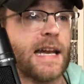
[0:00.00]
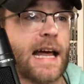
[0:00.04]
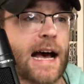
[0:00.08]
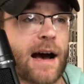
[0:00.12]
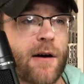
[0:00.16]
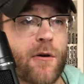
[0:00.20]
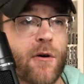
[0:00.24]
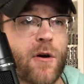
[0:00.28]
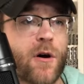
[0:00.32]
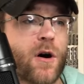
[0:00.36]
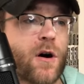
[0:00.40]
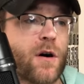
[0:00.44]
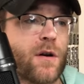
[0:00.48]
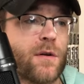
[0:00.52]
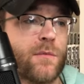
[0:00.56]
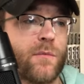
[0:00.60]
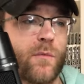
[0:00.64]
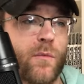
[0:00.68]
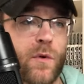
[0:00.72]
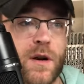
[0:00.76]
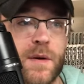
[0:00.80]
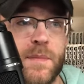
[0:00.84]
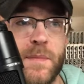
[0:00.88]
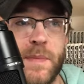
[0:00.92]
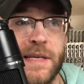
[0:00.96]
Now
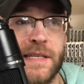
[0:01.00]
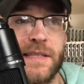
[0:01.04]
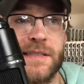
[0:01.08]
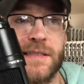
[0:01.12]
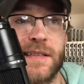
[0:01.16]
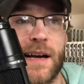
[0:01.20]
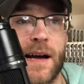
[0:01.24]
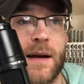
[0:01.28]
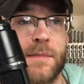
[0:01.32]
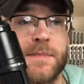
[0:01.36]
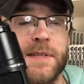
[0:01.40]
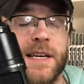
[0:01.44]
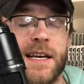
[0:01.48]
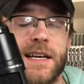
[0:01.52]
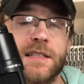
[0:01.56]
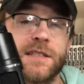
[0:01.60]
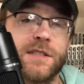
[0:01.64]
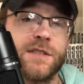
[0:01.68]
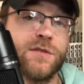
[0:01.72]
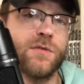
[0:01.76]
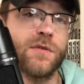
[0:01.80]
on One Piece Top Decks,